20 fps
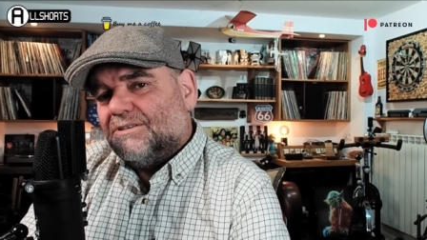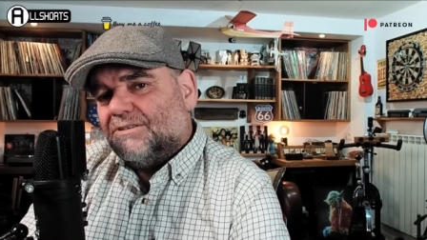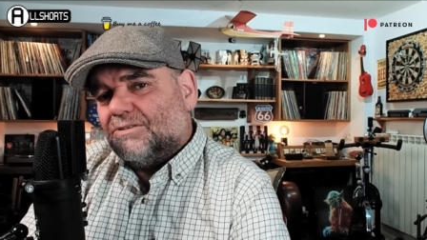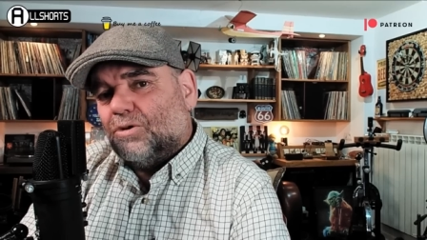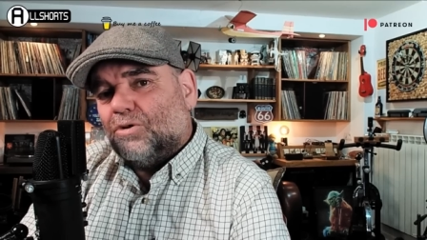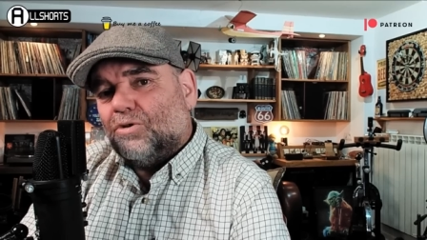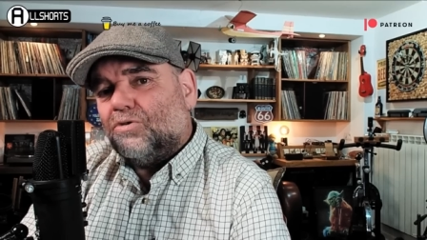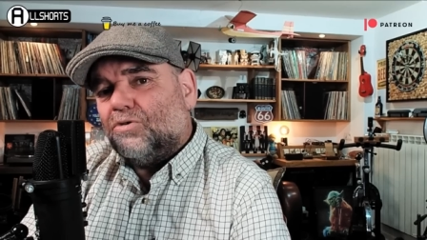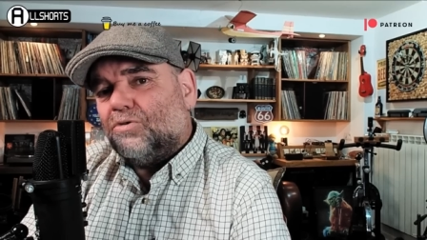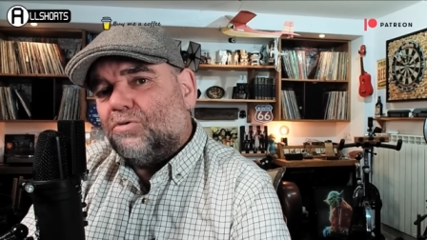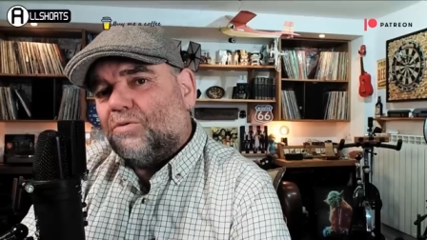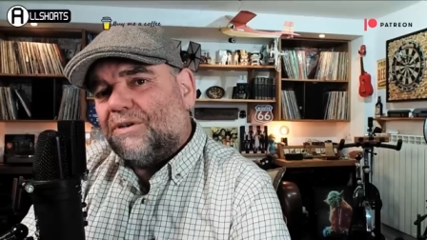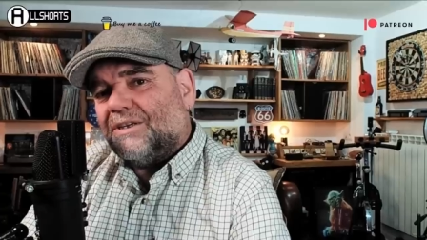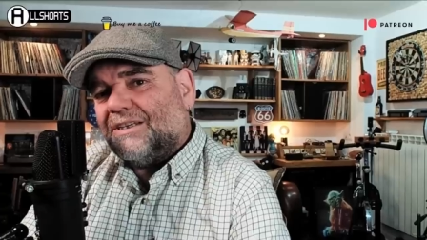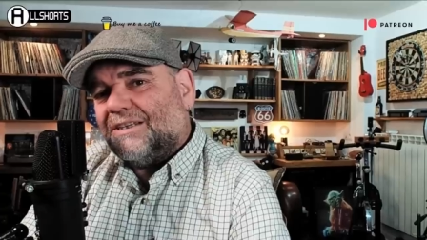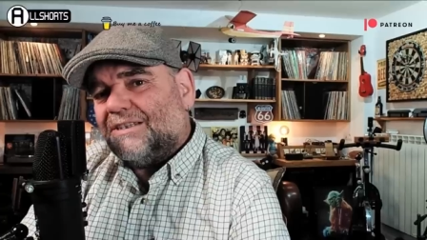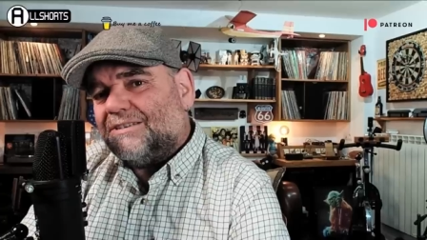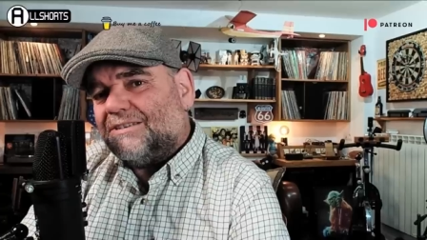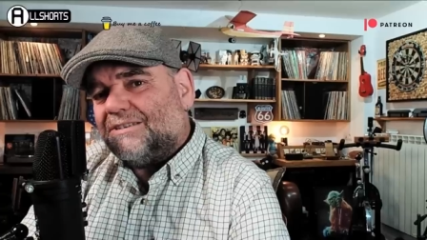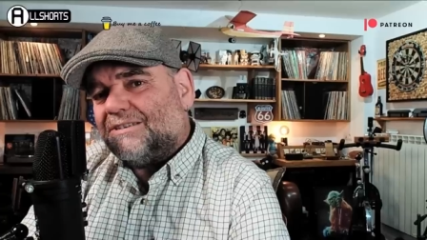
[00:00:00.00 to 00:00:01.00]

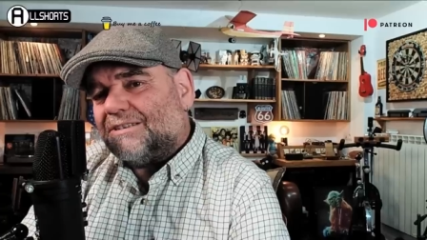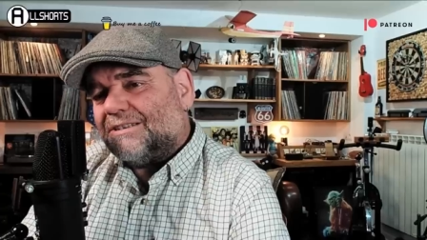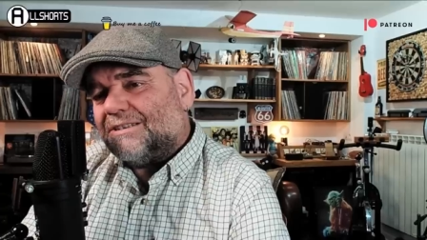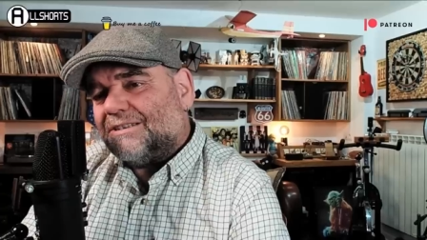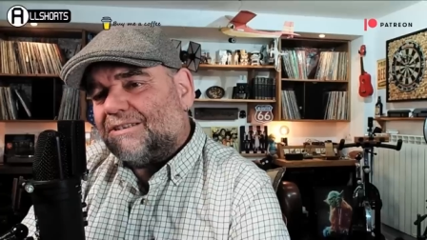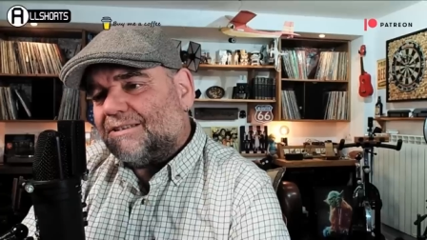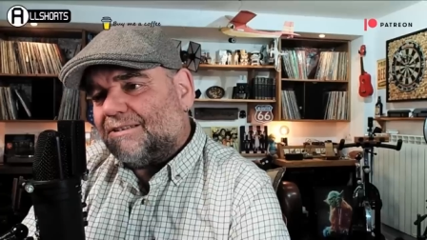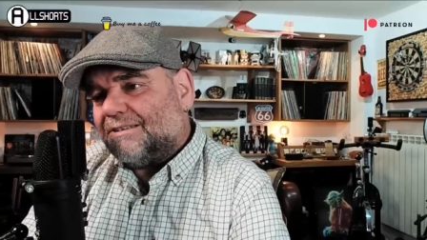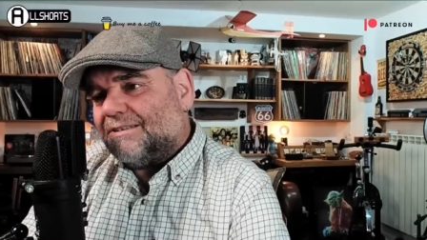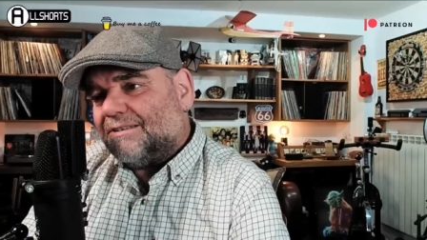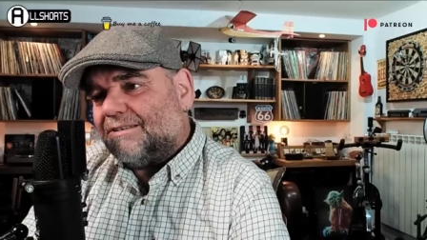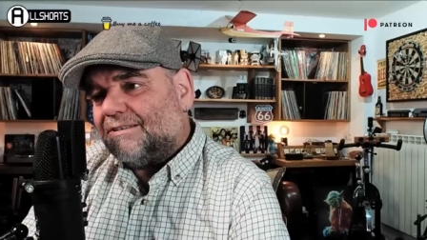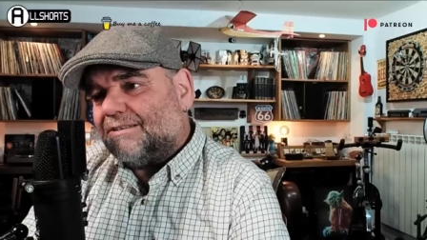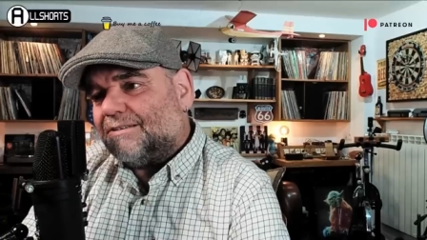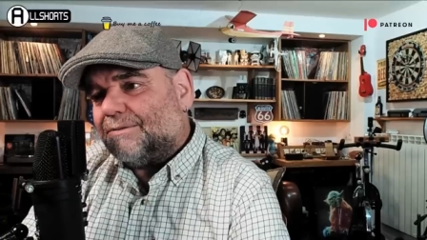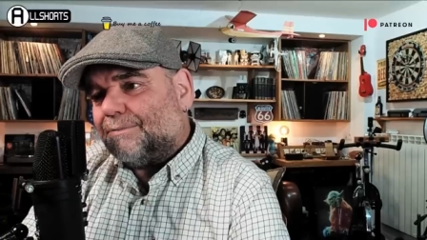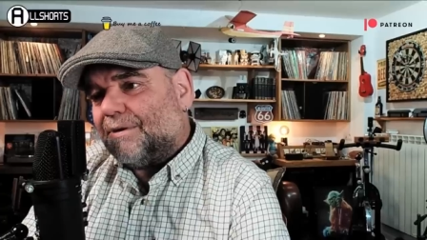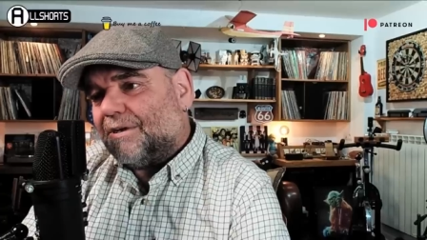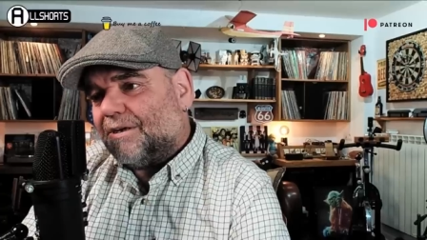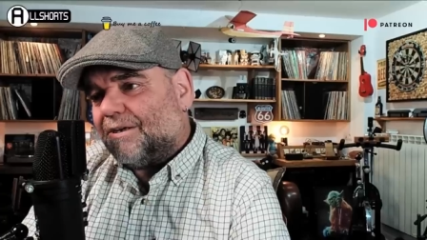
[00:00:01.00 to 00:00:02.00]
Always, yeah.
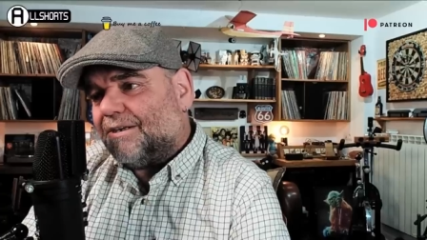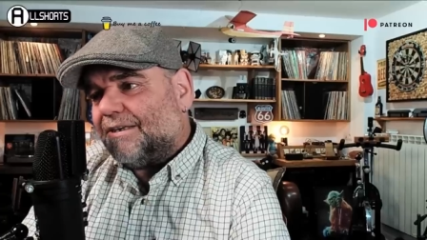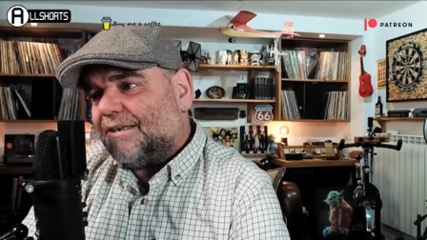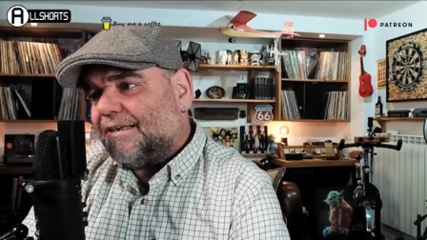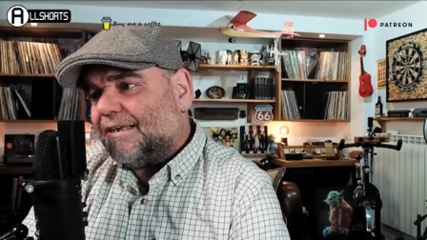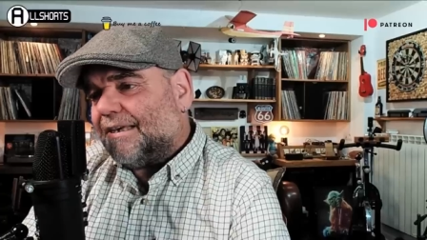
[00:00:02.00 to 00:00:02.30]
Party